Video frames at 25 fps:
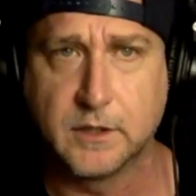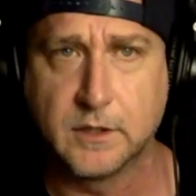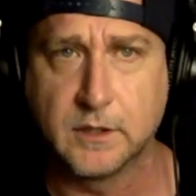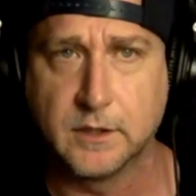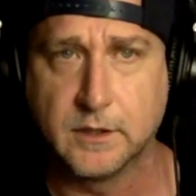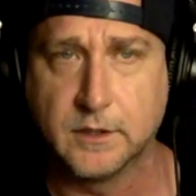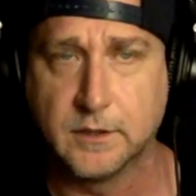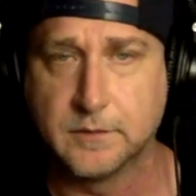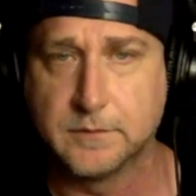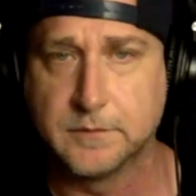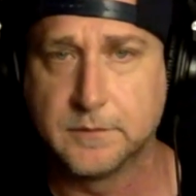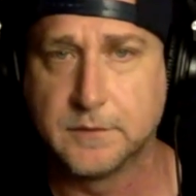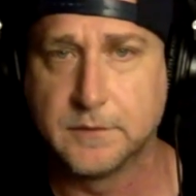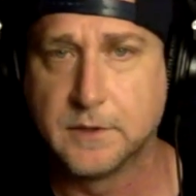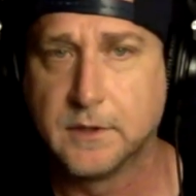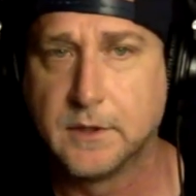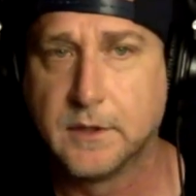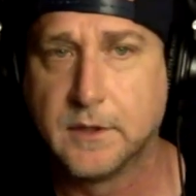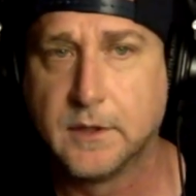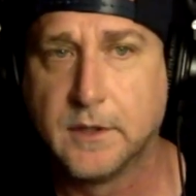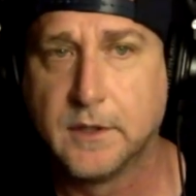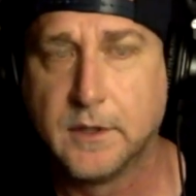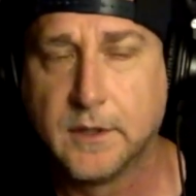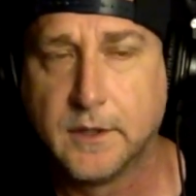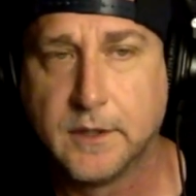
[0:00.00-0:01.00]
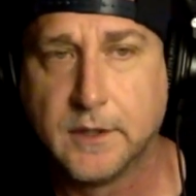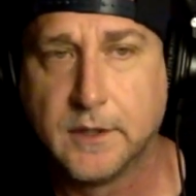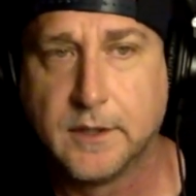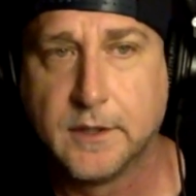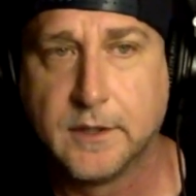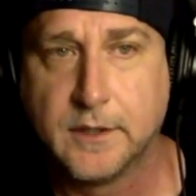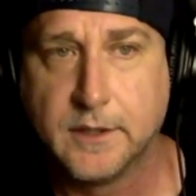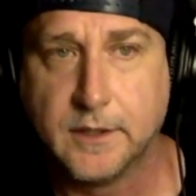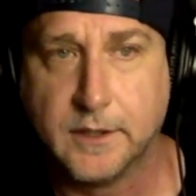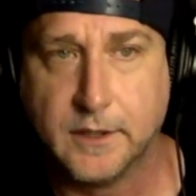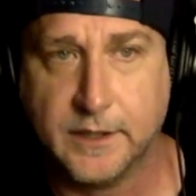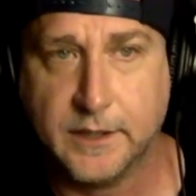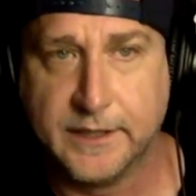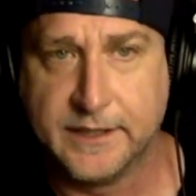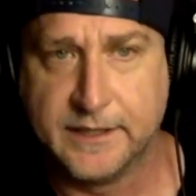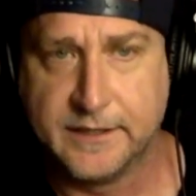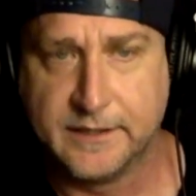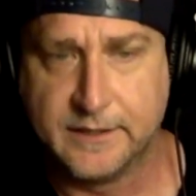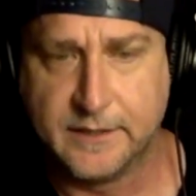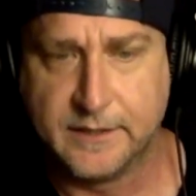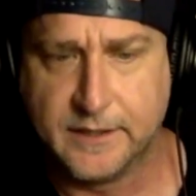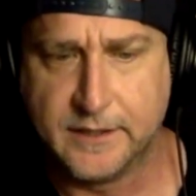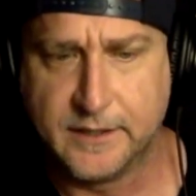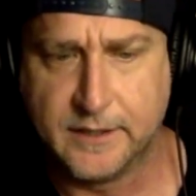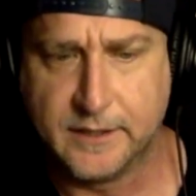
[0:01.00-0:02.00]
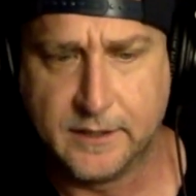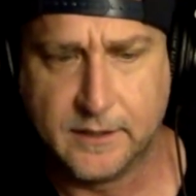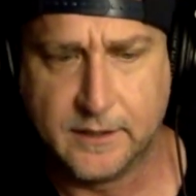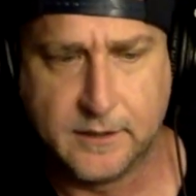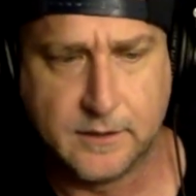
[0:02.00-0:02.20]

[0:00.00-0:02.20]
you know. And I